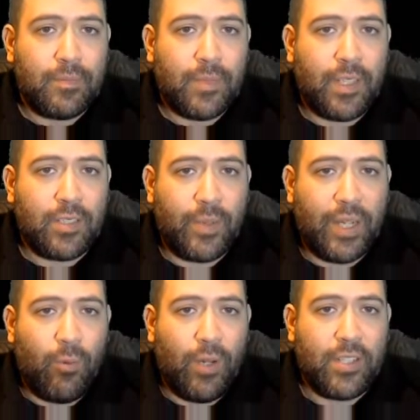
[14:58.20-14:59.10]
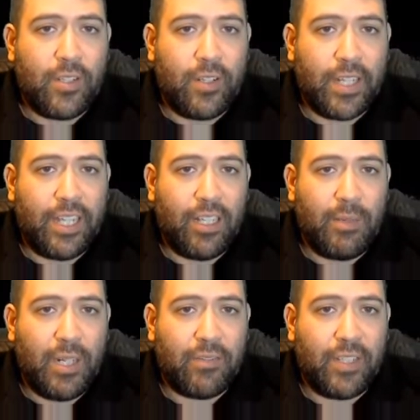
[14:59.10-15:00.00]
Okay, so we got one turn to kill him
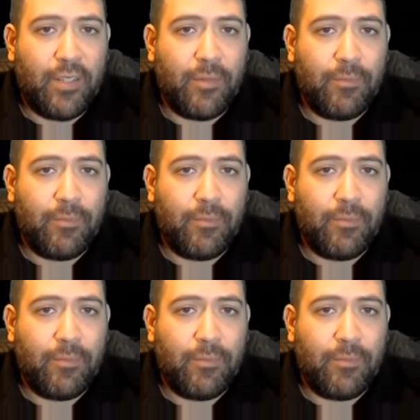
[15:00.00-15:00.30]
off now.